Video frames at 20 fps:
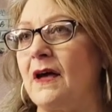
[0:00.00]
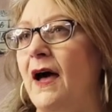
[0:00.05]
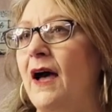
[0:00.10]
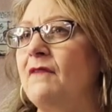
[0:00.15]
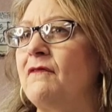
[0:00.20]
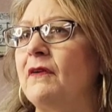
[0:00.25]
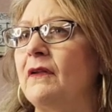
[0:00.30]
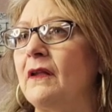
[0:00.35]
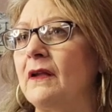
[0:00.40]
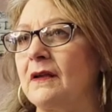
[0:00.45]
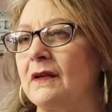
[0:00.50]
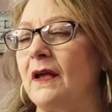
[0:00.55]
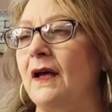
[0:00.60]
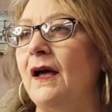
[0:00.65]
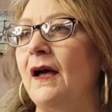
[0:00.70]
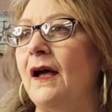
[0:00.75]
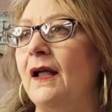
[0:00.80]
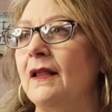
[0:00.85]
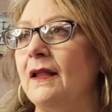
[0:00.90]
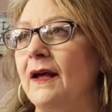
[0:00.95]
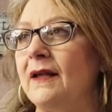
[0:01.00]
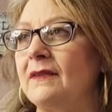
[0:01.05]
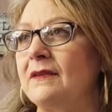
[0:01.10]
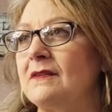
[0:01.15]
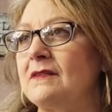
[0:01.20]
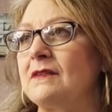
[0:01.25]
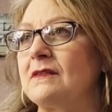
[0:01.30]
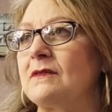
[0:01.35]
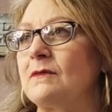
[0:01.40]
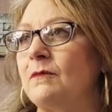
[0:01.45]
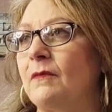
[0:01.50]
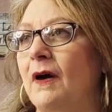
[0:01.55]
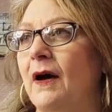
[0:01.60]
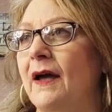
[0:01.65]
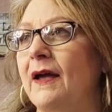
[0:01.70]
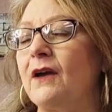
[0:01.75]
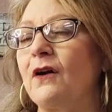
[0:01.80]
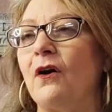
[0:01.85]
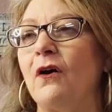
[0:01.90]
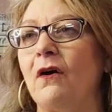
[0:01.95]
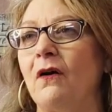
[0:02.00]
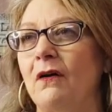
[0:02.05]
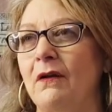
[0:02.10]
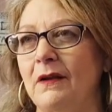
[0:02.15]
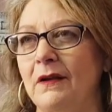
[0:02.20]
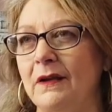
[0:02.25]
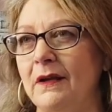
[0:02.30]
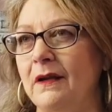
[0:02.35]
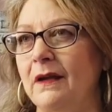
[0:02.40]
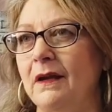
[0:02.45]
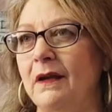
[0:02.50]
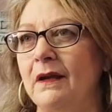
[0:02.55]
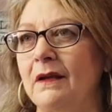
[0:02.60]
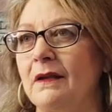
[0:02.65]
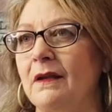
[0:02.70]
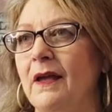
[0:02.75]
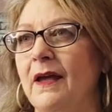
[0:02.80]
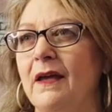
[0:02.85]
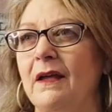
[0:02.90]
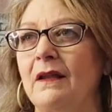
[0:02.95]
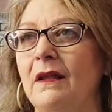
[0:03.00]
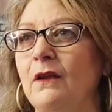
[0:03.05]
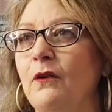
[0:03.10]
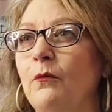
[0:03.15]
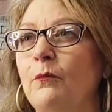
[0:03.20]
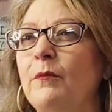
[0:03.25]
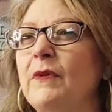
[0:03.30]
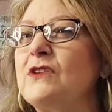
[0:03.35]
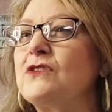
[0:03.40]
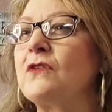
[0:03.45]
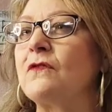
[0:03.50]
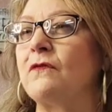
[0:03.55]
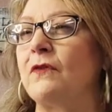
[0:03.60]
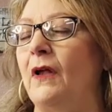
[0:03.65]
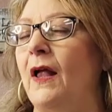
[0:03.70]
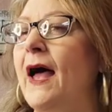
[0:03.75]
I feel like this is my calling, like a little mission field.